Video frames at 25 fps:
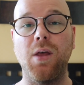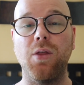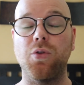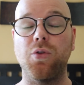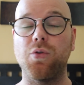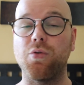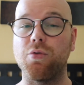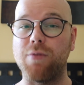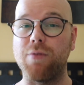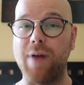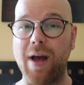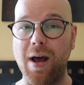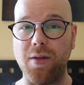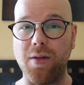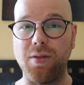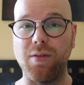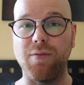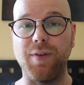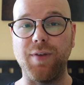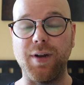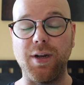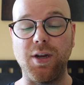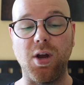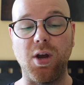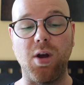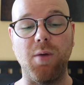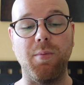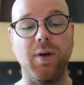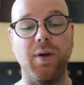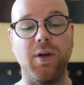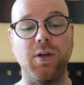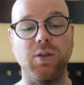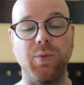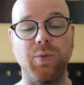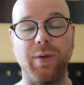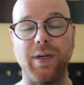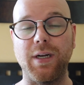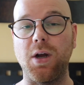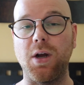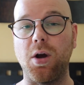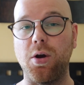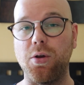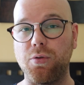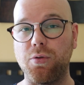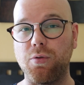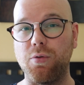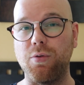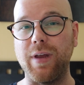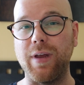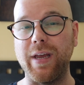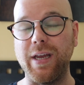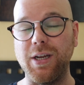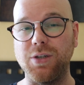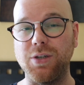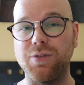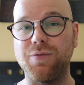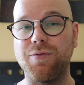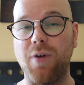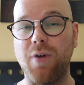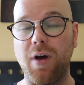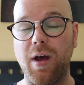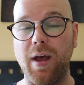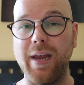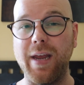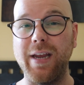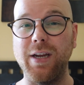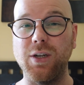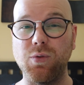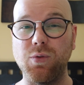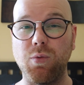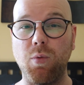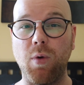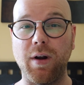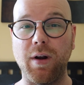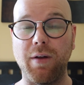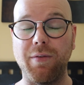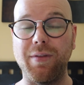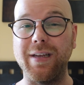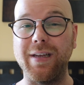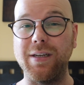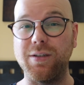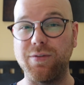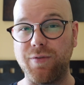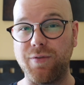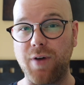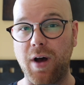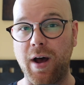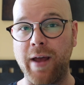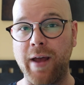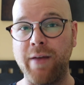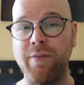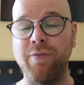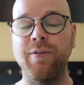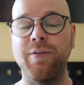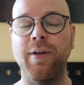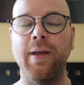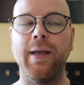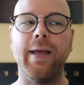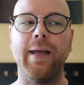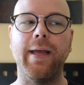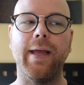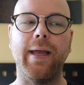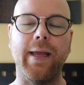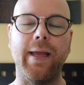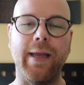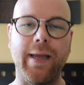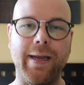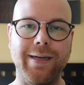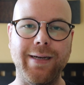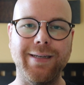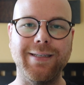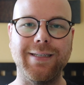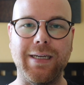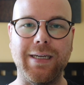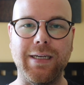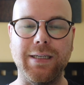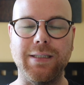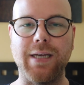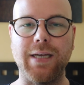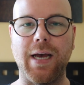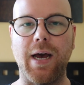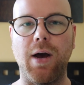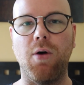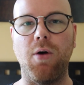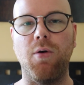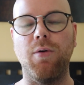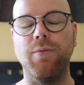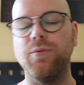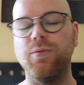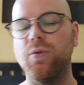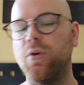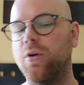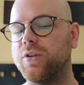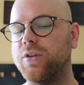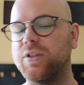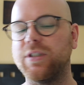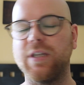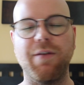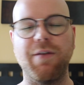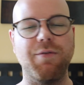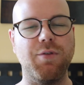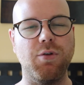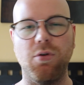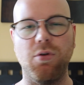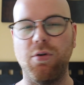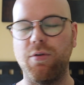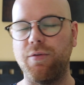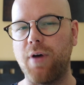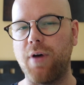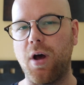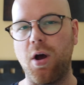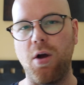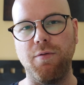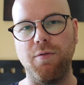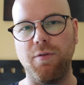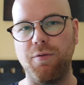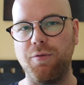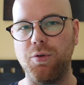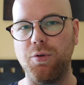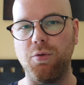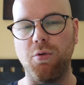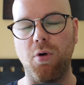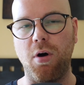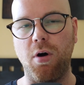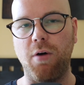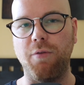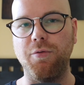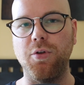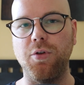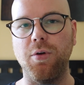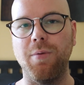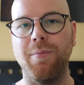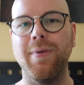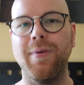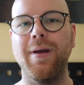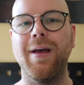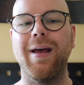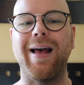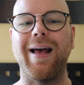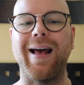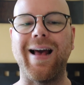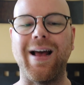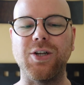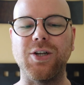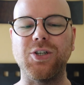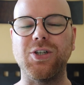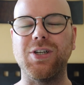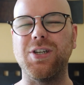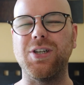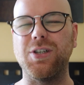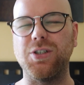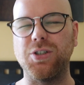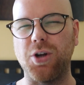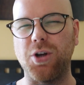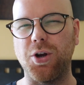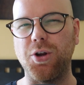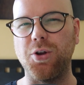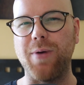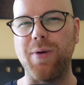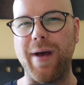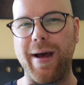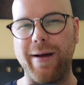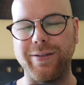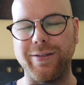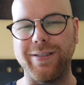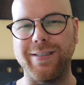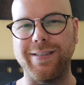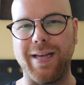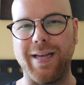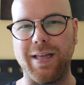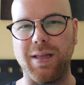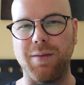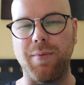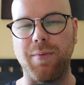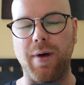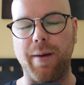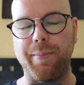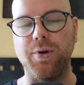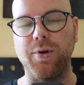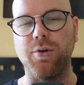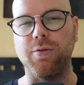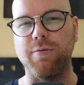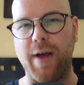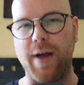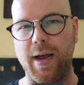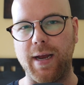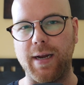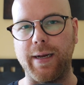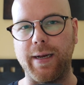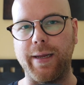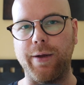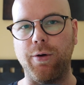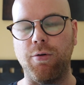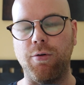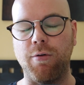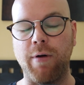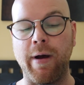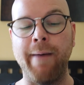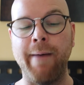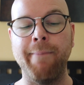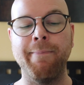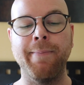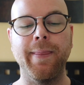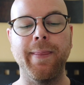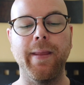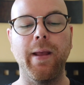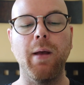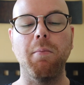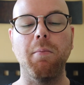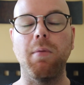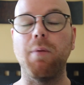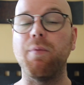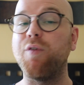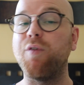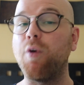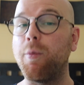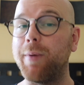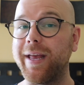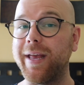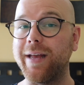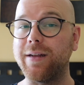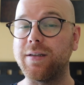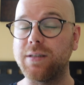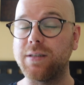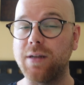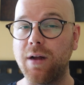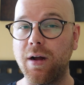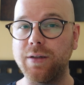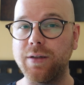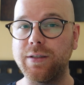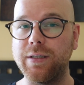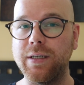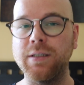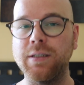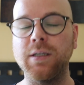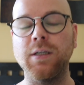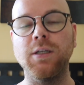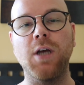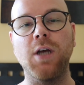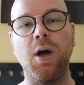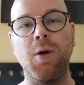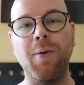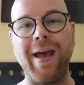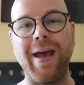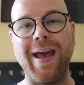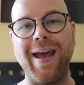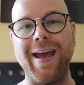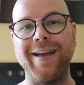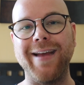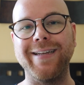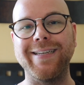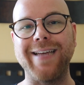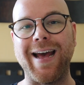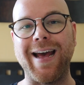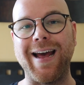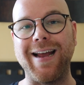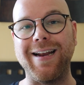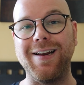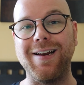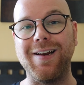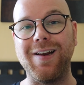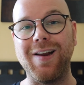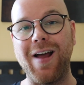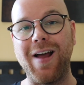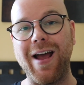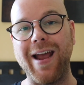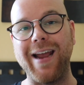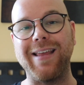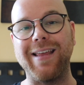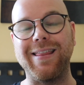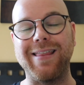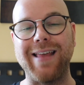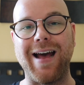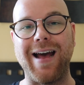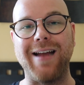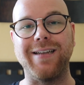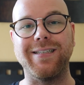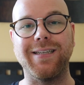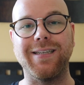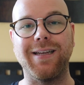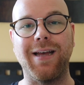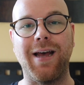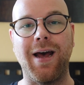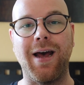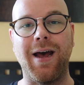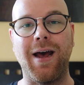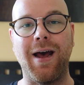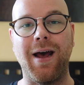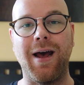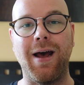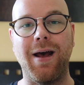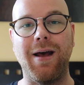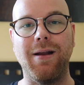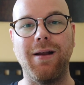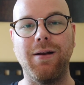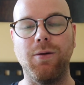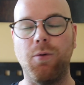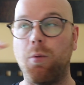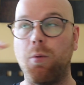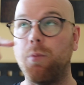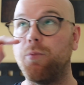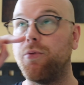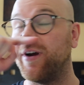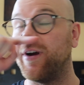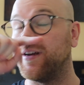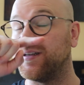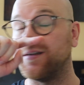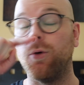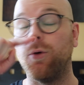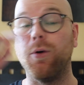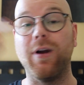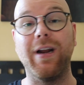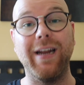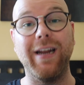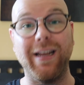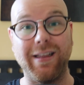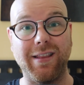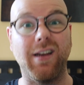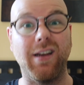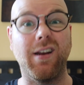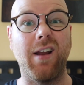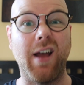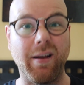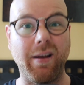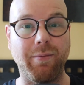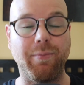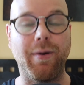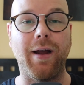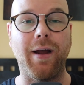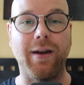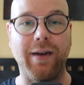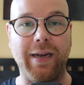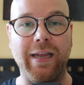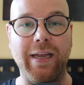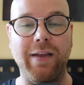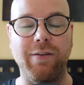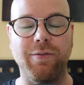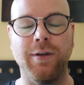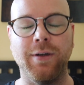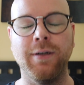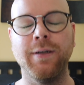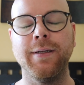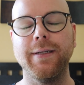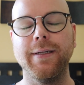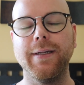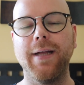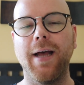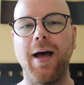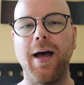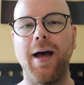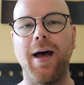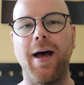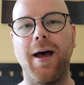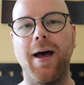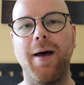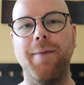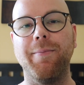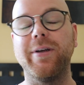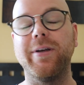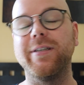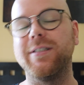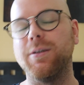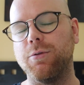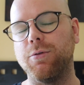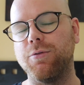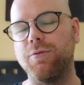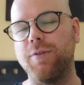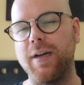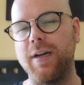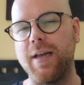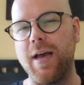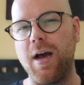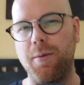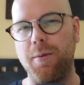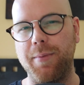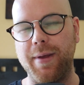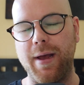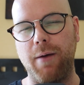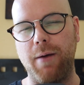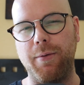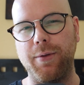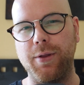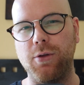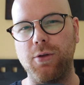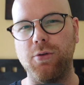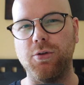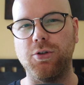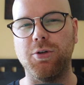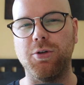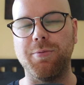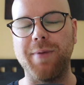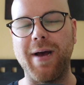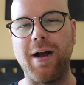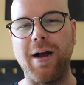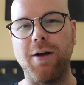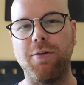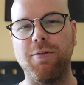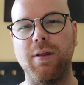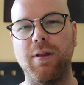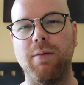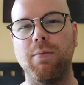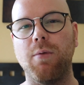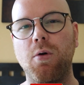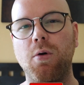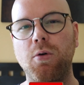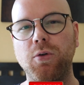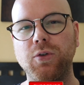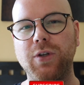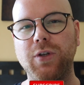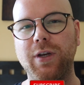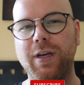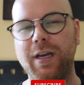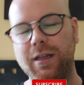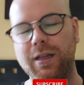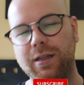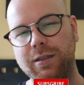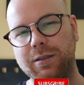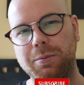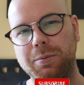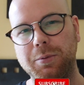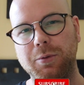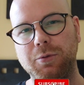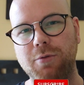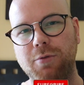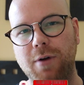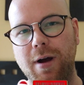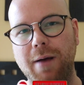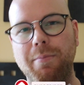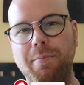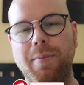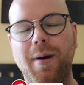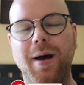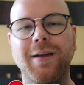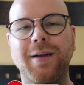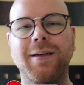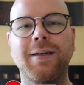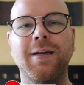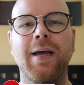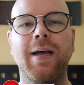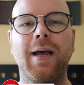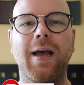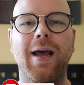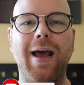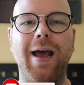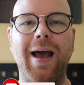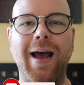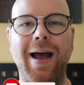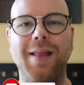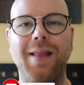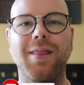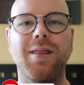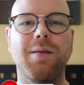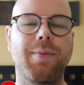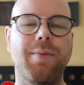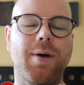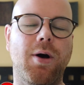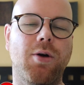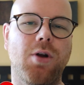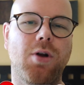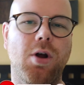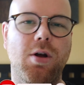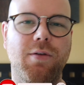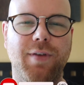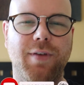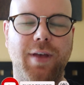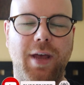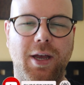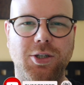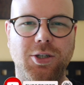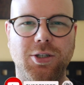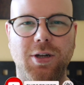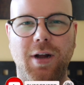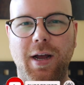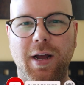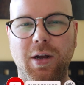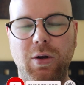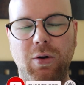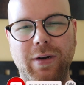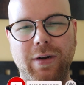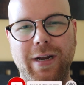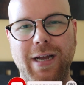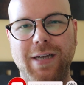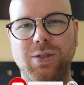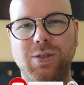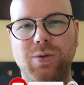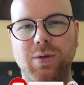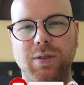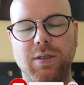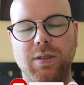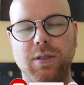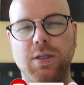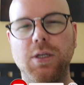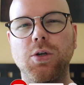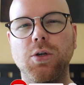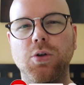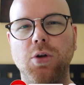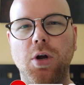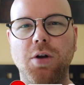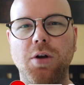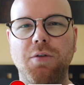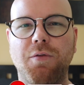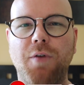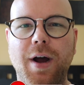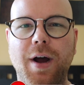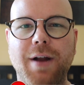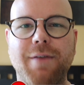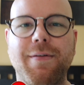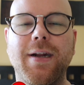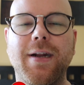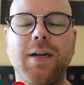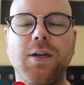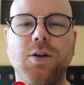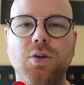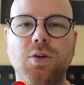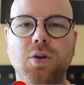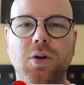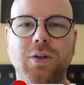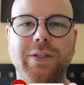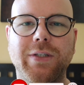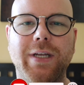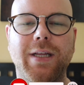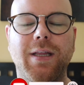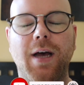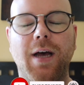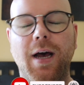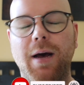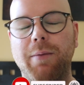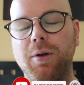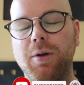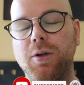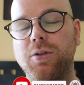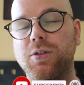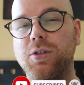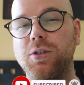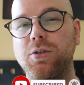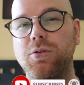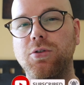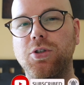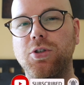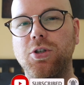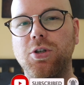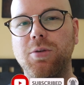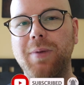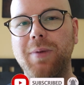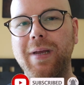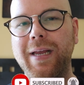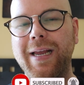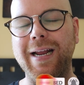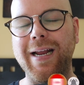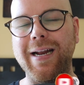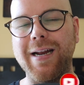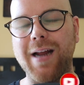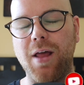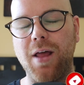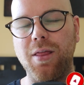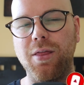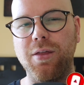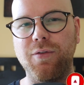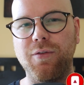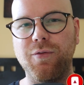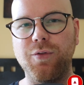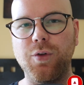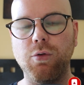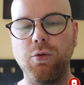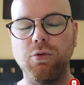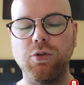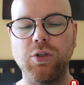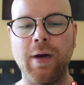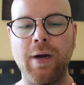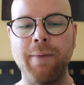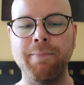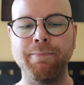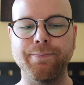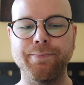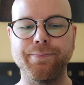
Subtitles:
throughout the video, because we're going to go through each one of these 5 in detail, not just giving you an overview of them, actually show you how to set them up correctly. All right. But before we get started, go ahead and like that or press or click the like button even, because it would really help me out with the YouTube algorithm. Also hit the subscribe button and the bell notification icon next to it so that you're notified of any new content that I upload to YouTube in the future.